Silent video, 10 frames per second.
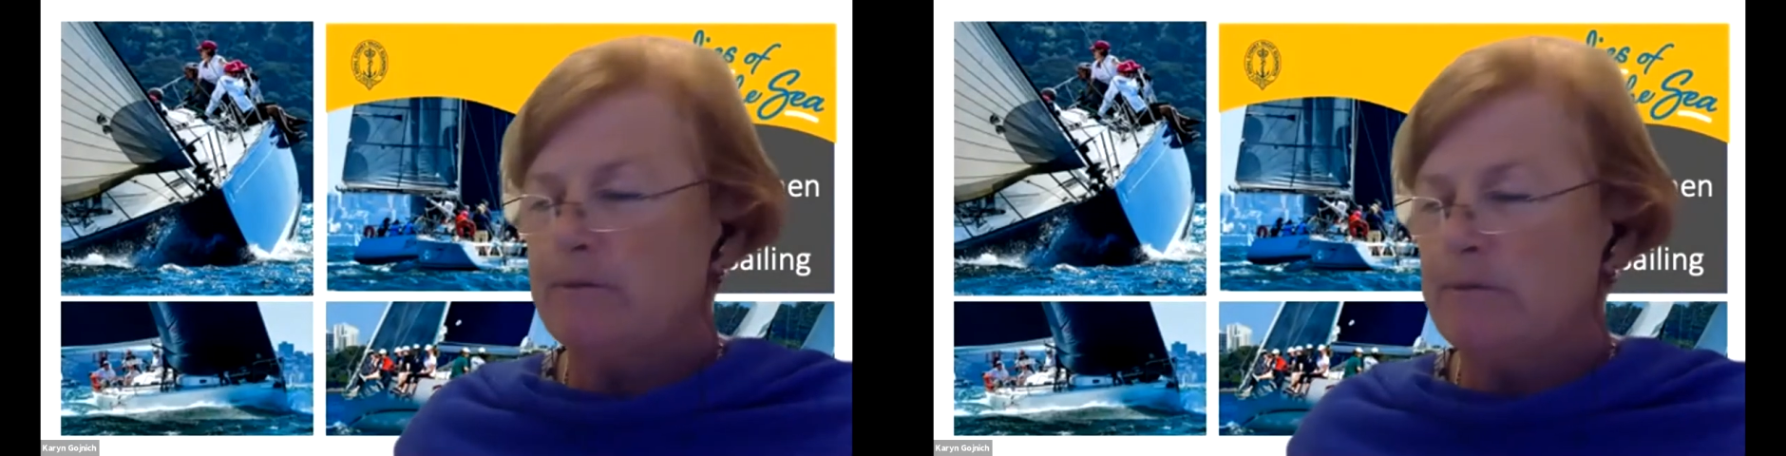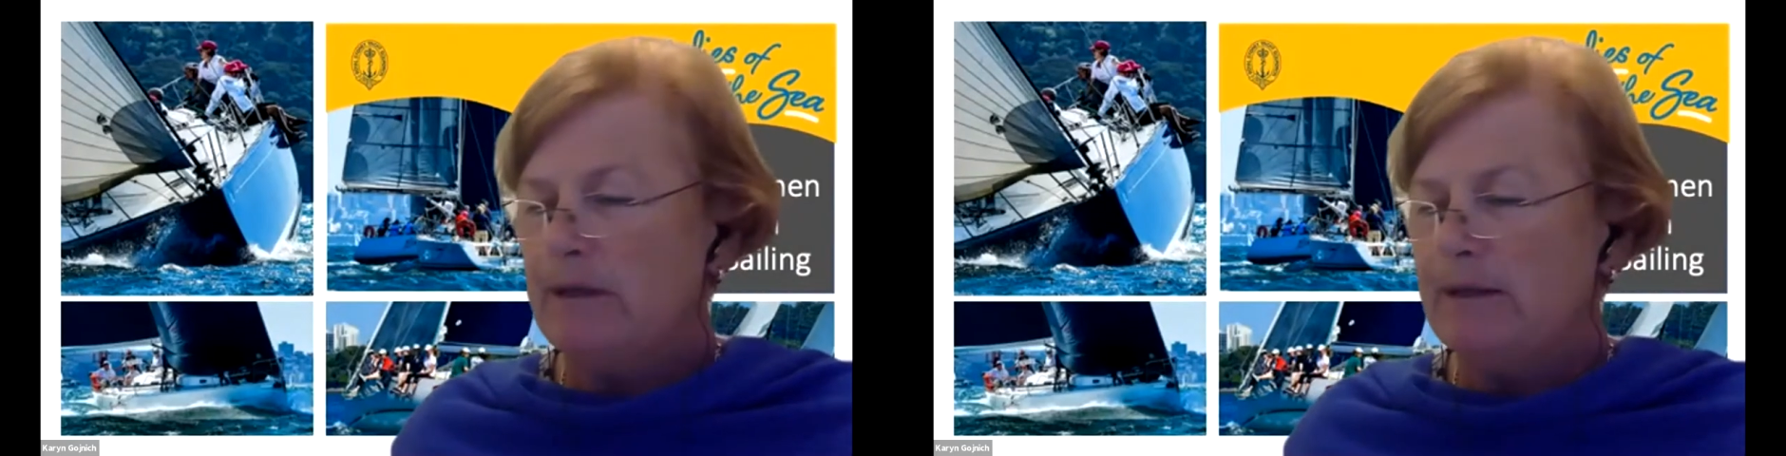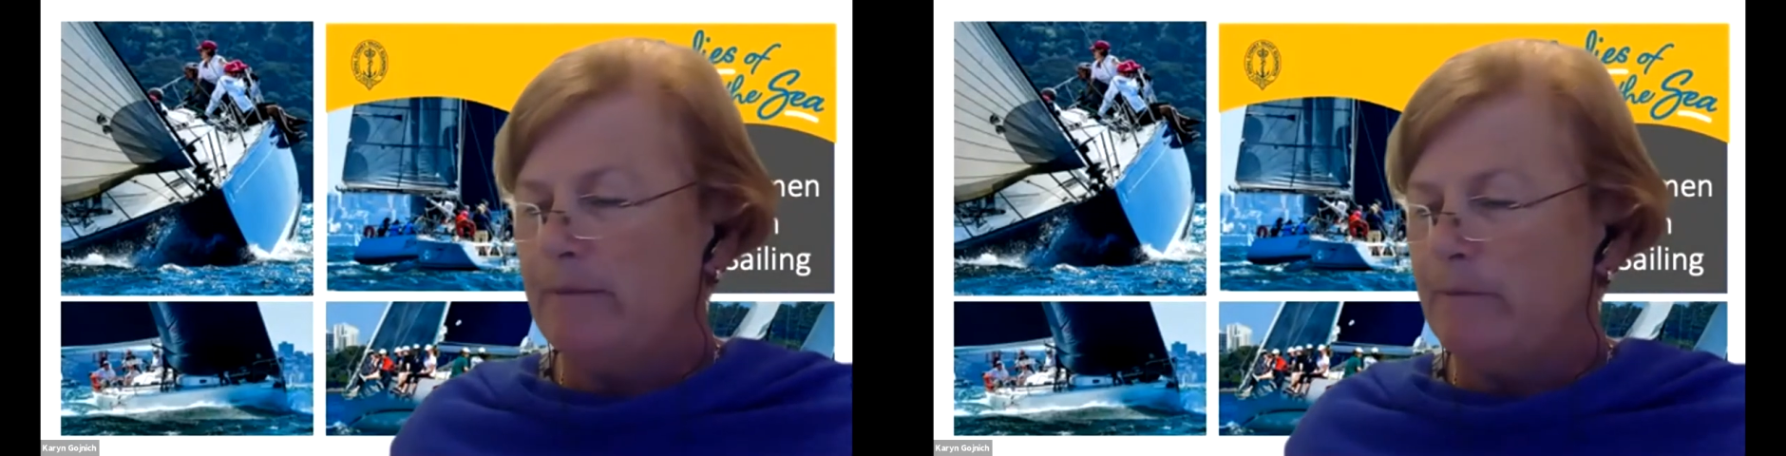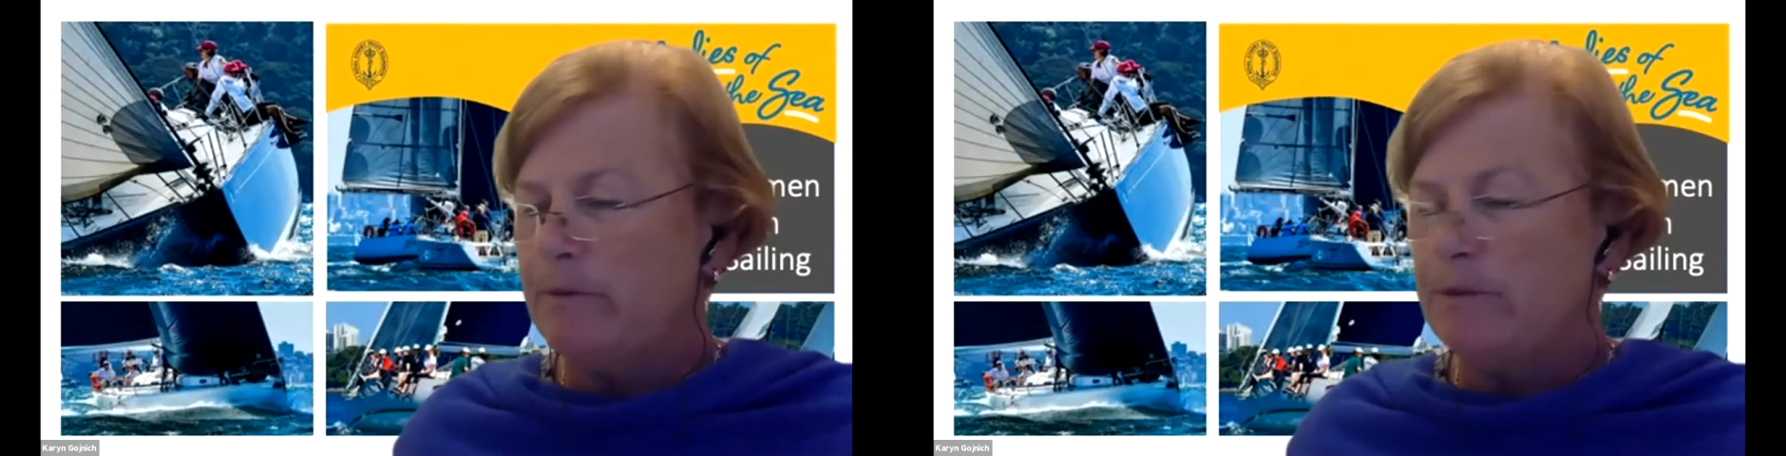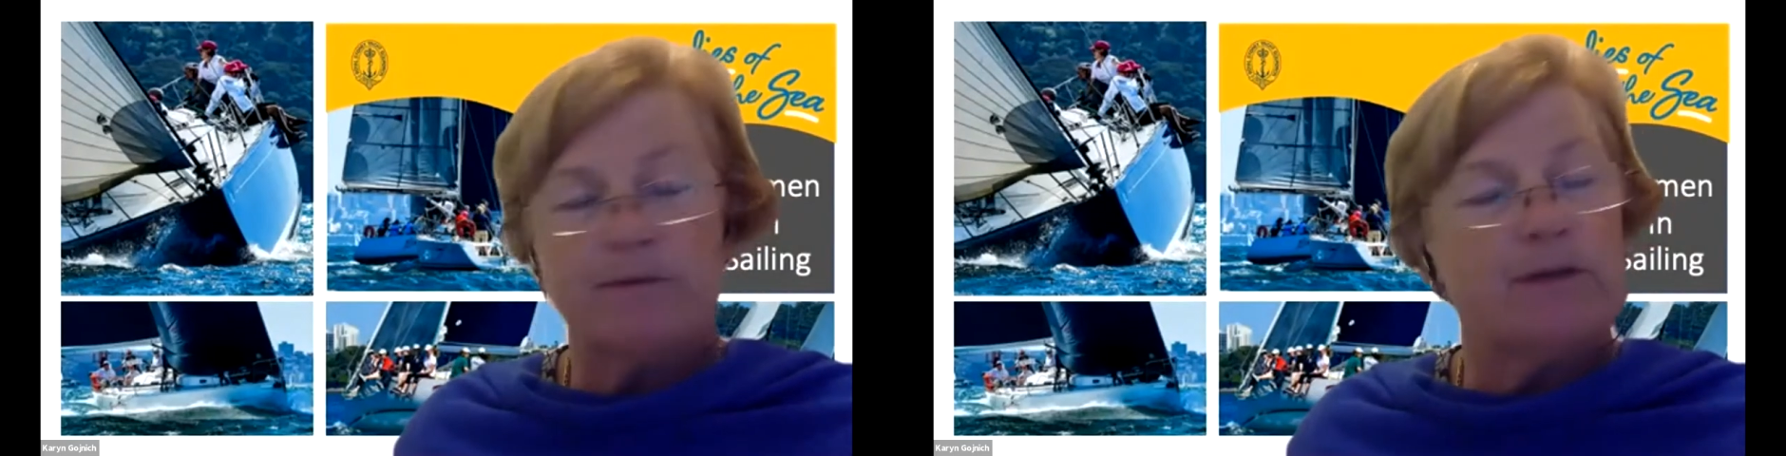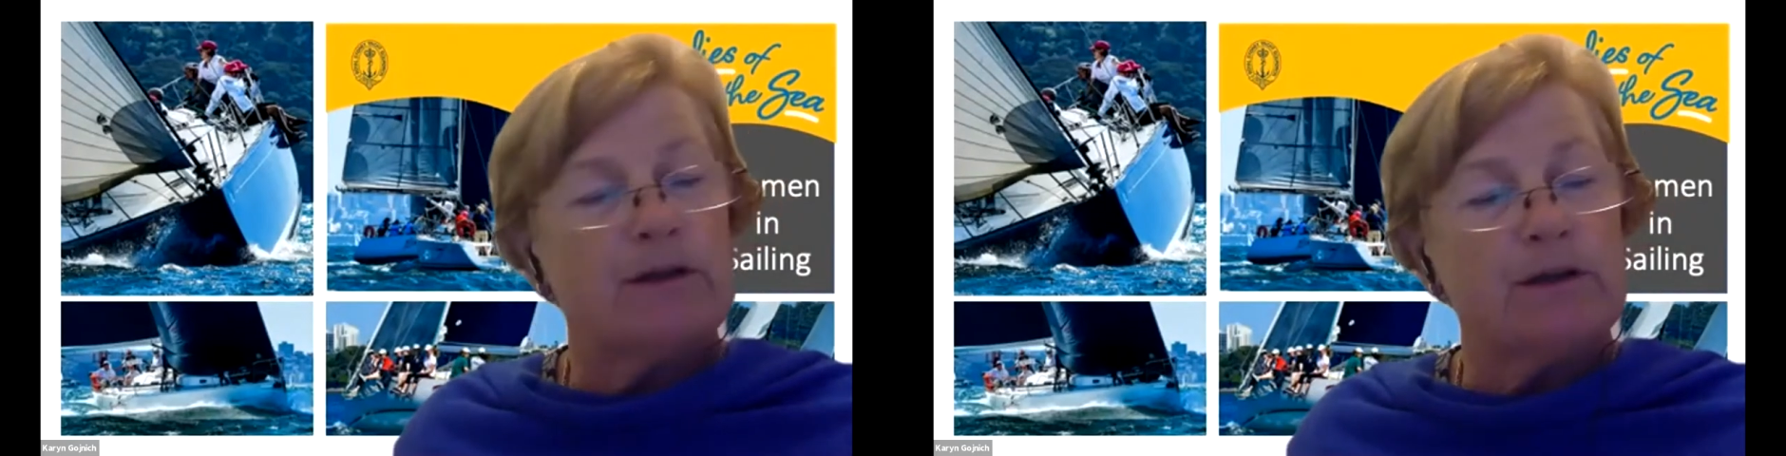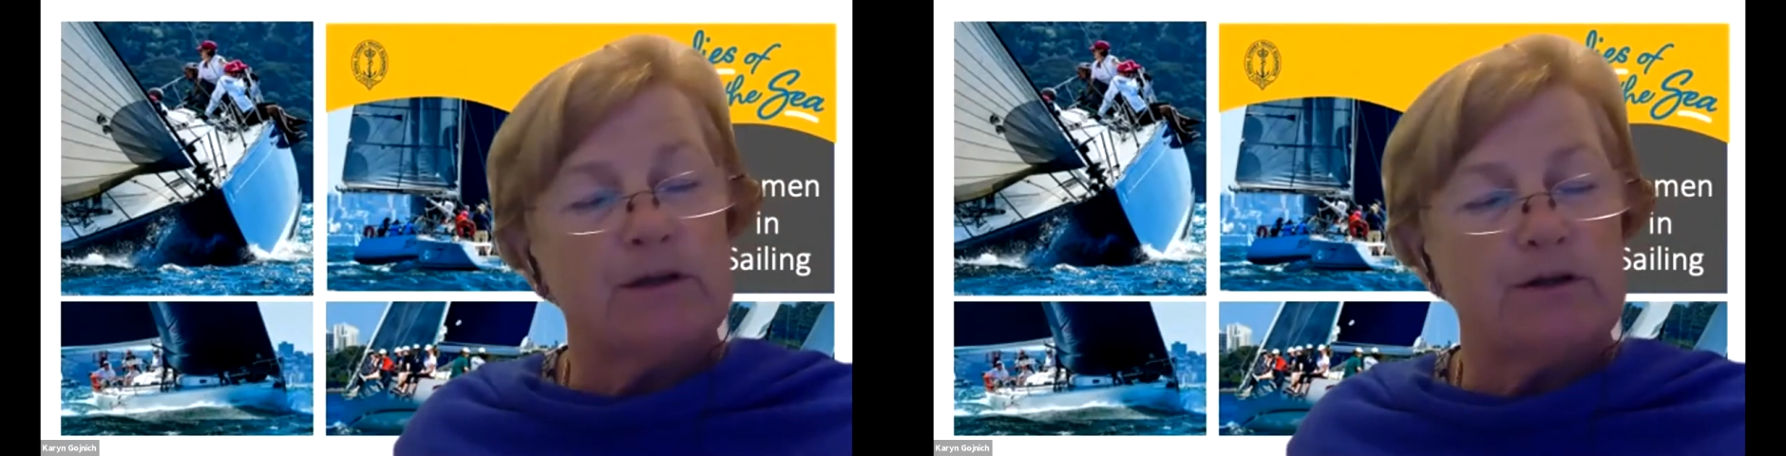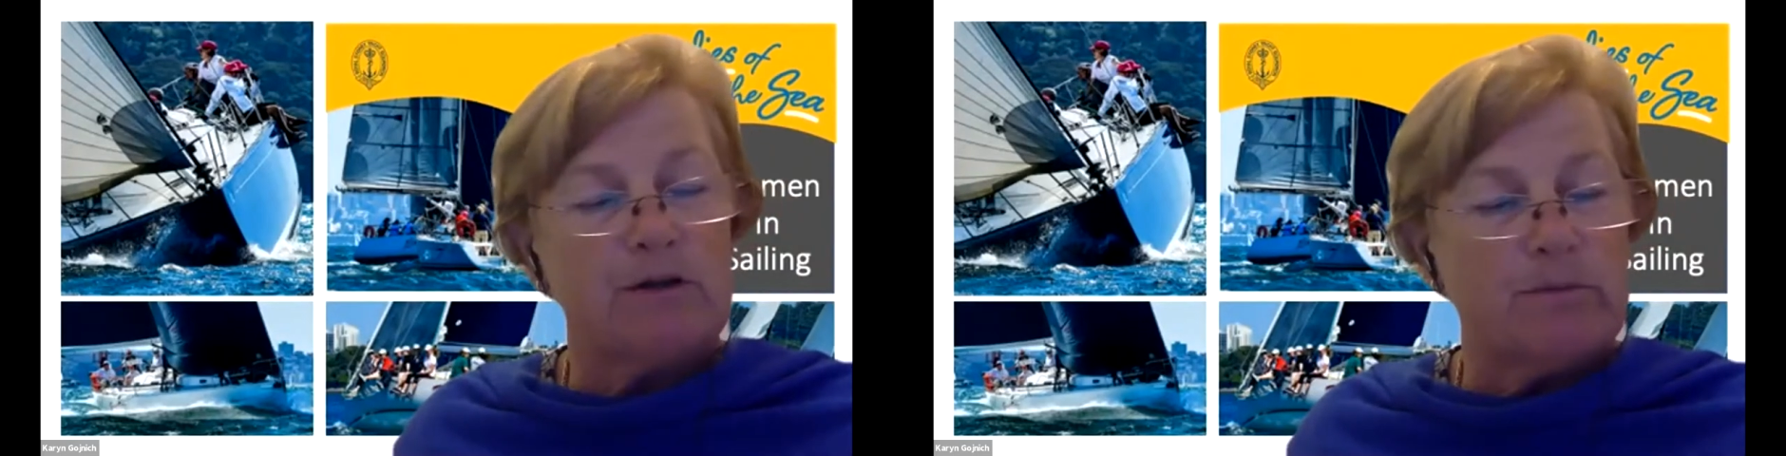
was that a lot of the